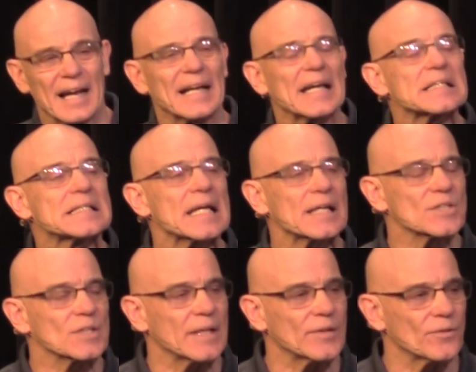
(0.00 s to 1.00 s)
I got a
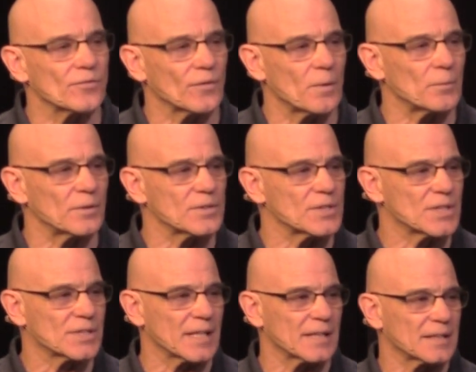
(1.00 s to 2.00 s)
text later from her, and
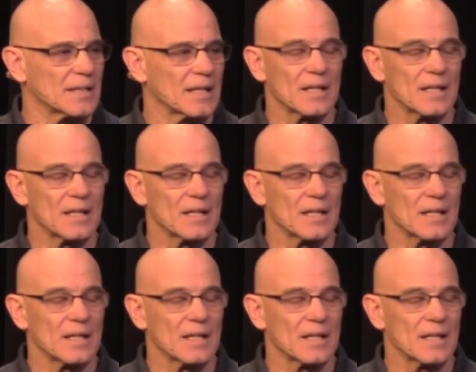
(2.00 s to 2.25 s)
she said,